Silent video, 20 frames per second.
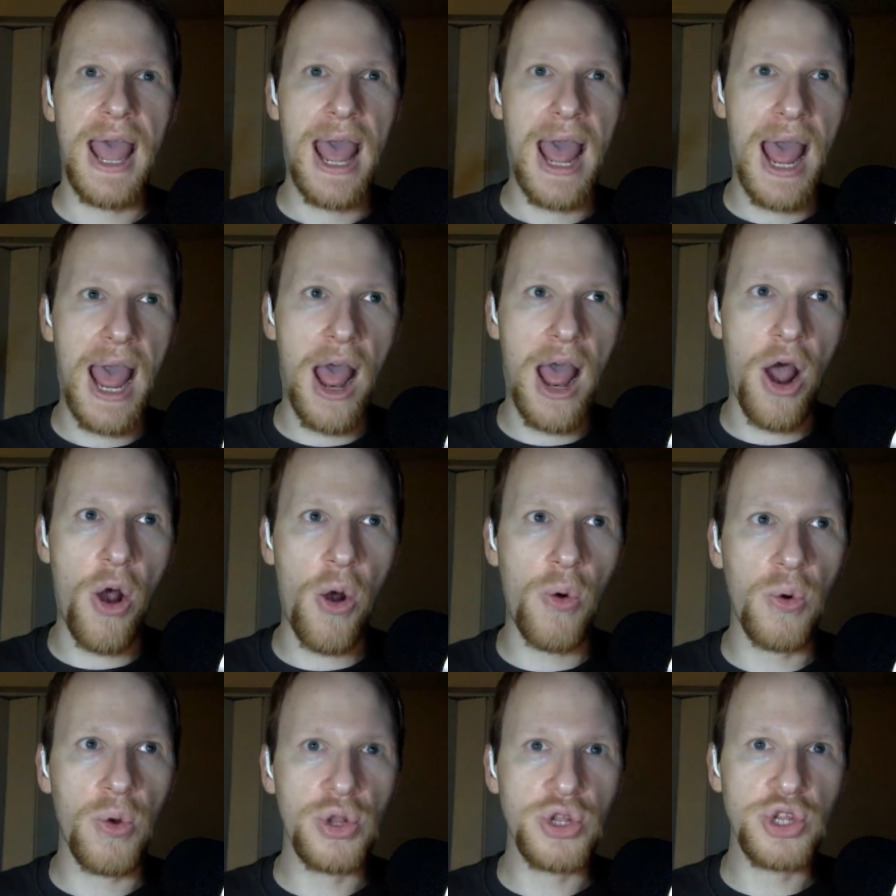
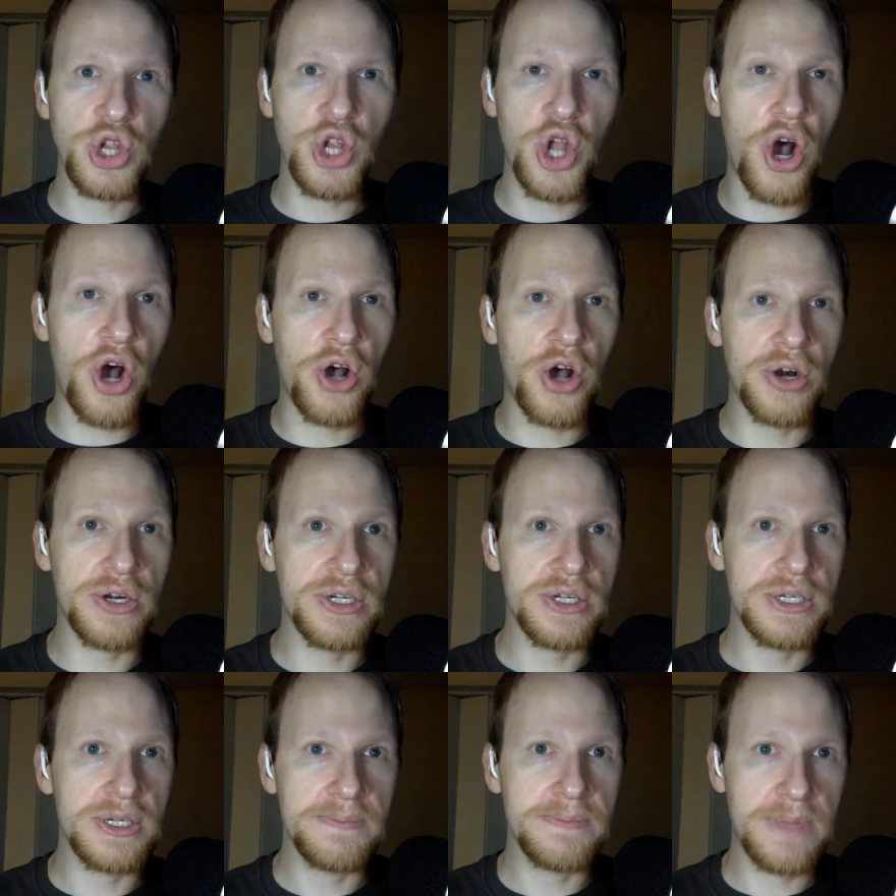how
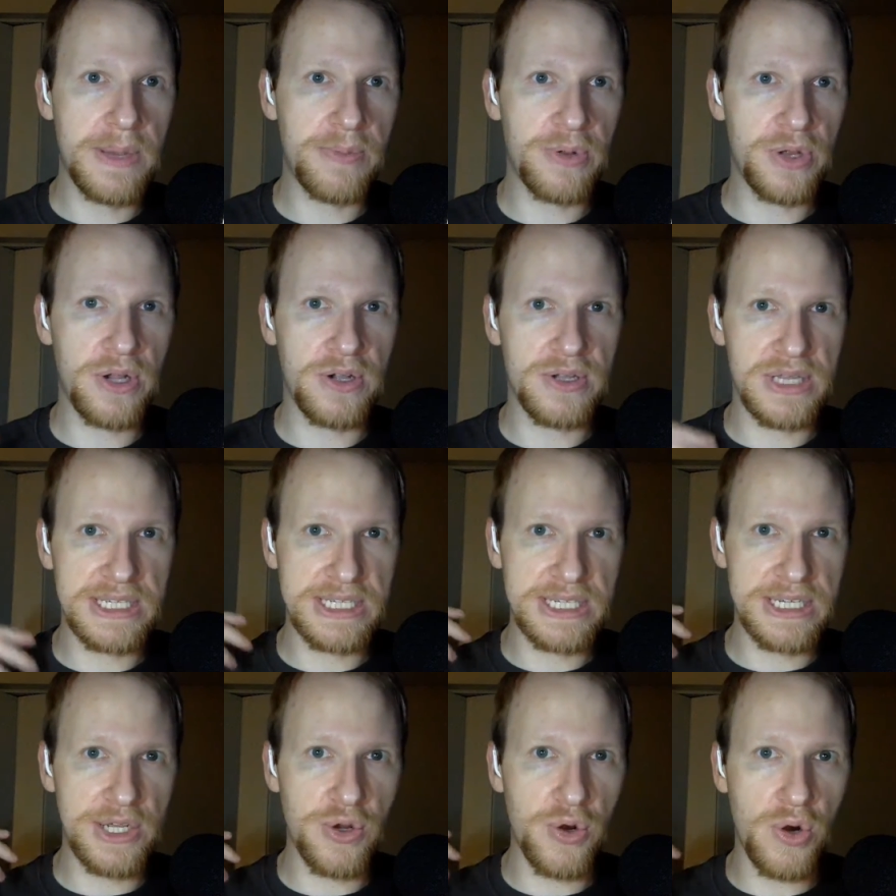long people are
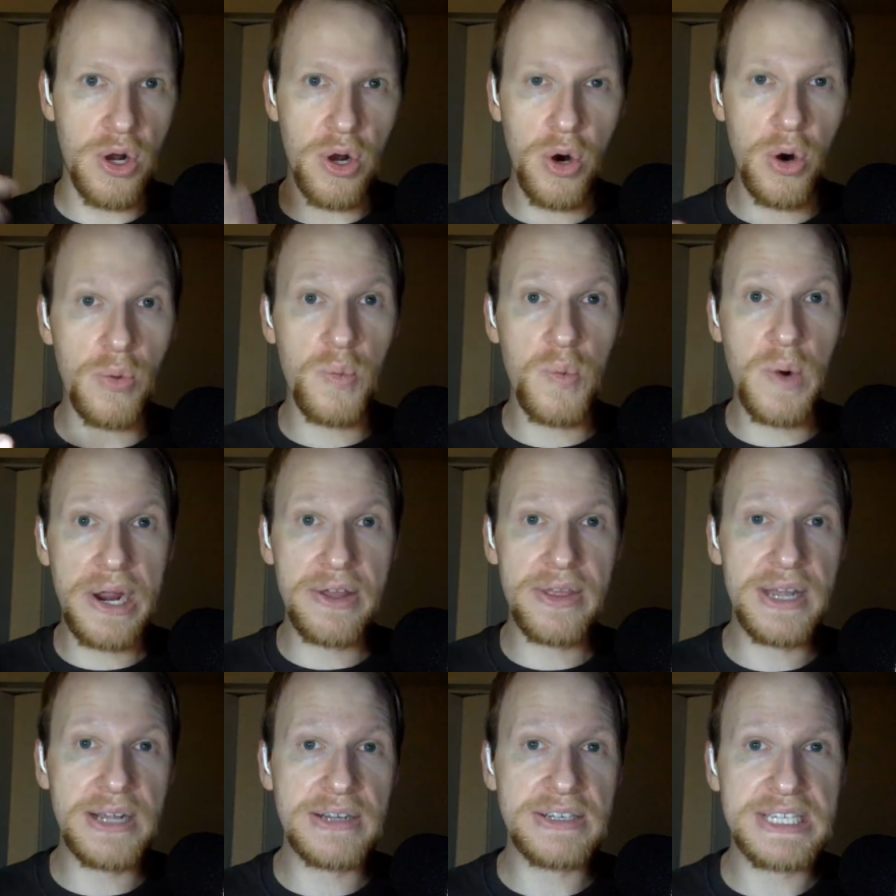listening or
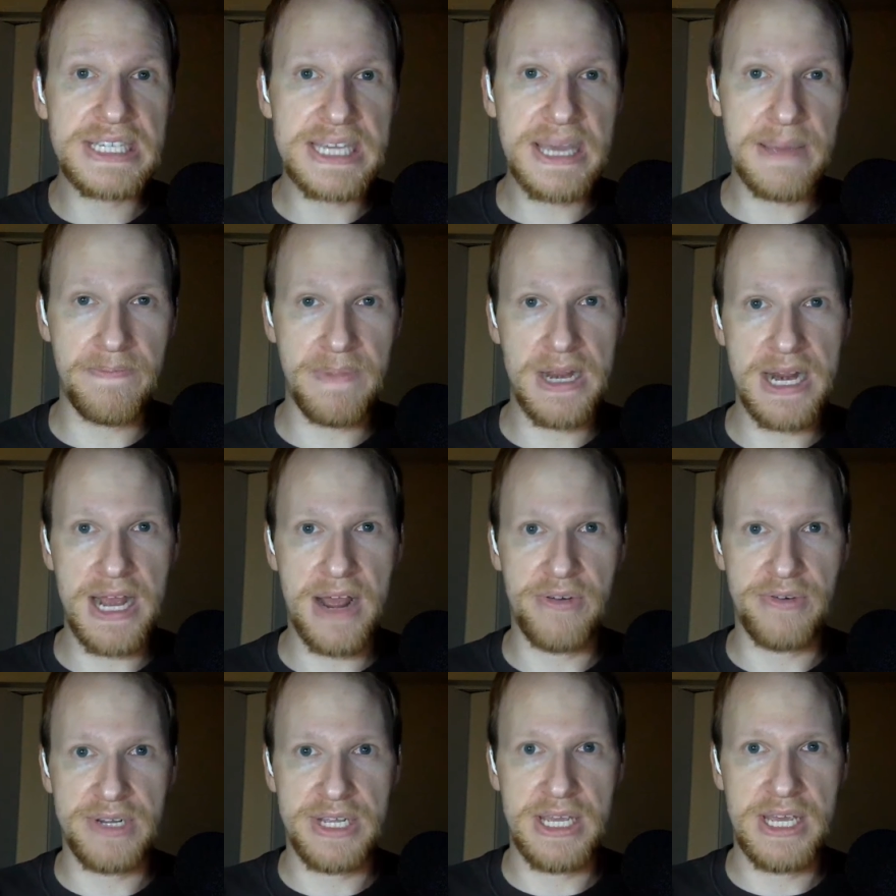where they're
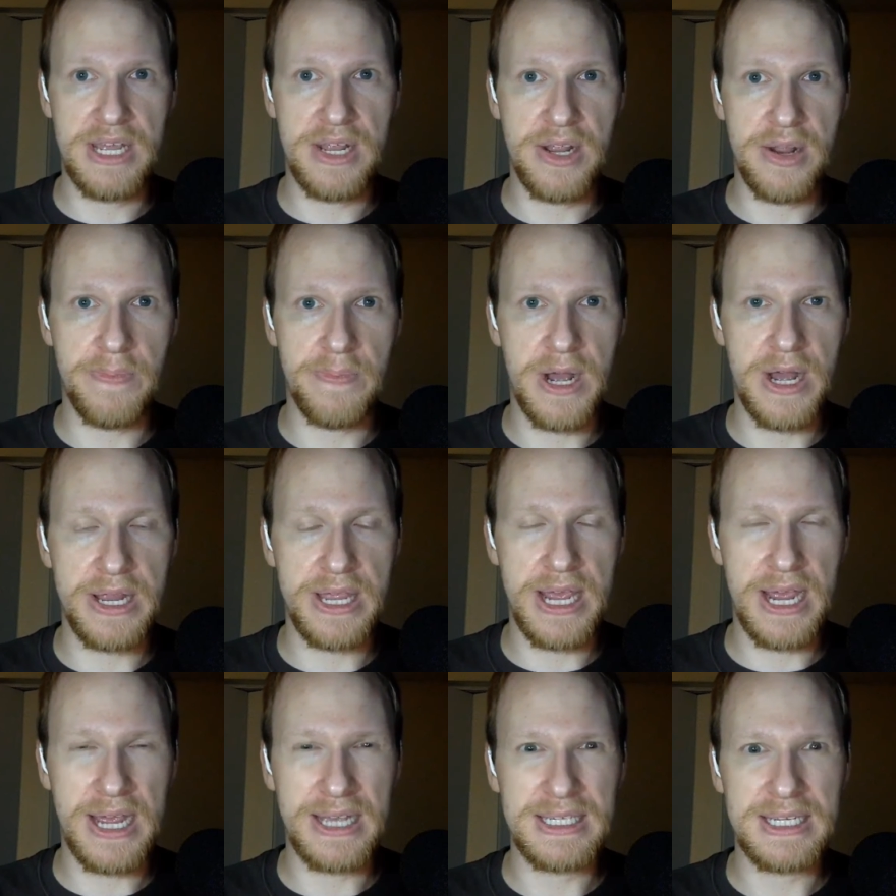skipping out in your
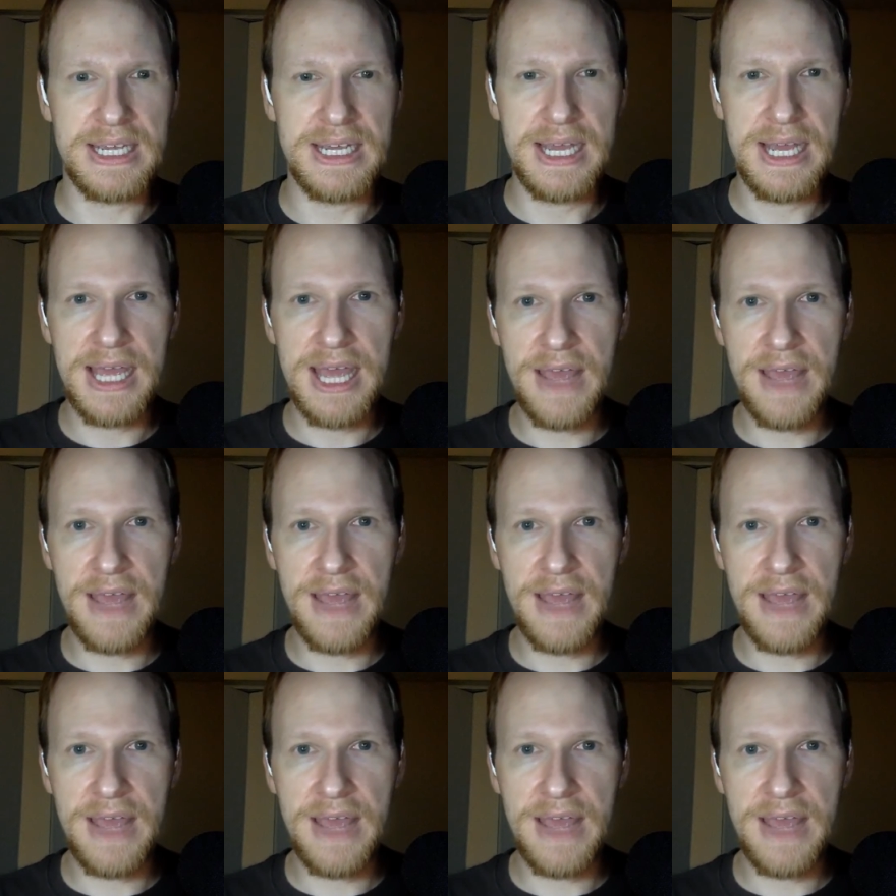podcast.